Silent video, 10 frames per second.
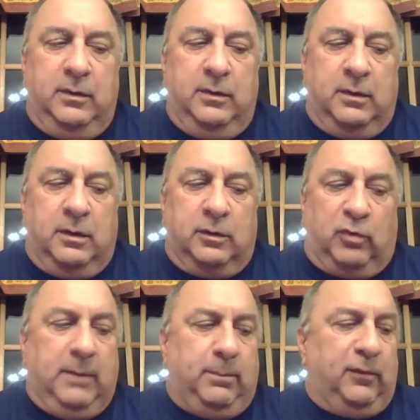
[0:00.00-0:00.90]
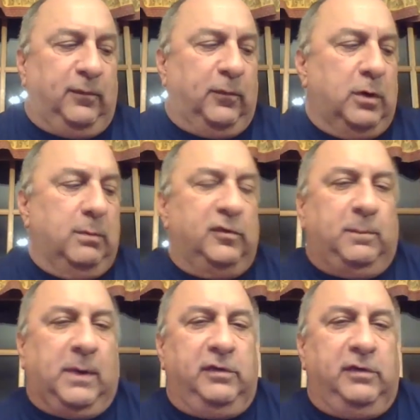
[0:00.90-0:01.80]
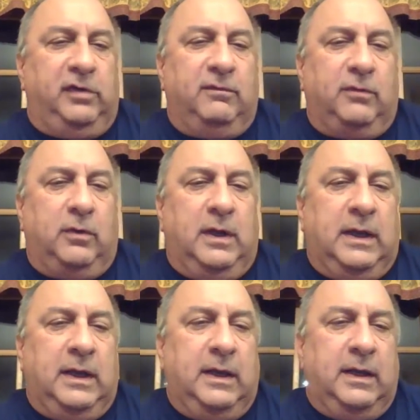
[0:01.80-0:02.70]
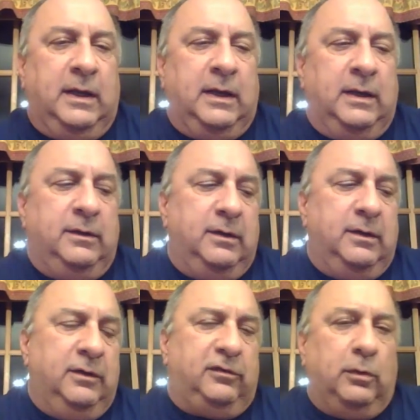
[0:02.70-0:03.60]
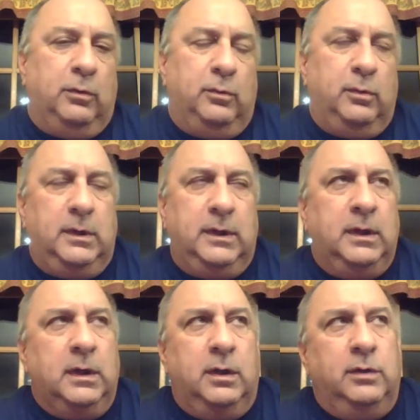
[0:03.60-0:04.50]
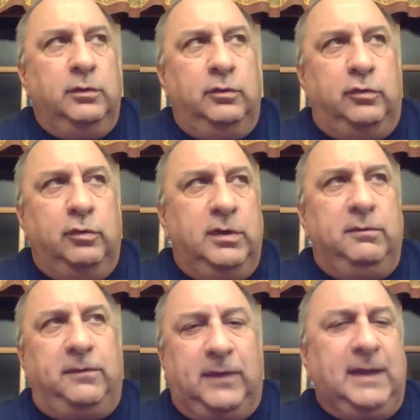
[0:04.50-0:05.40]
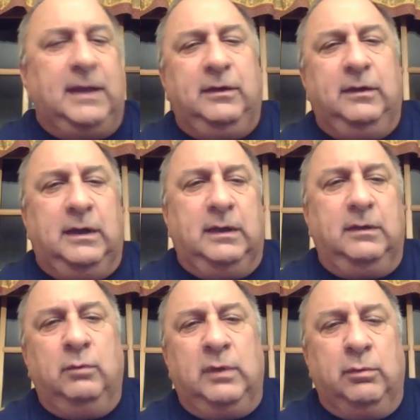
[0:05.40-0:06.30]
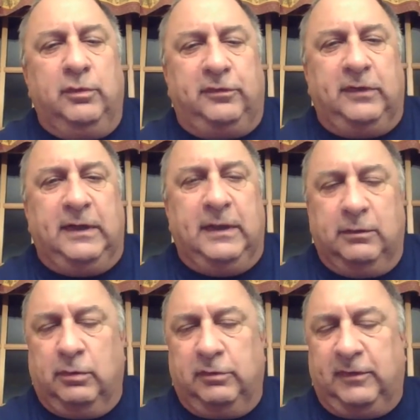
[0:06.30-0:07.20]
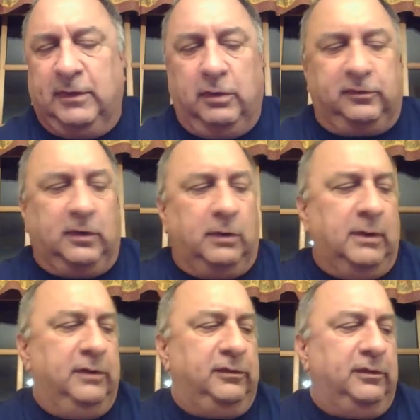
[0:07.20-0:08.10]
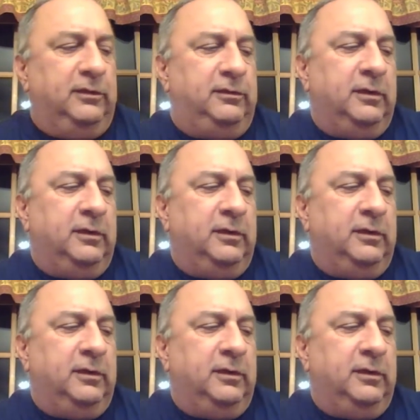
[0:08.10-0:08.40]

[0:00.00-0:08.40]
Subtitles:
A great performance by Chevrolet, and so do you think that we will see? And of course, the All-Star races,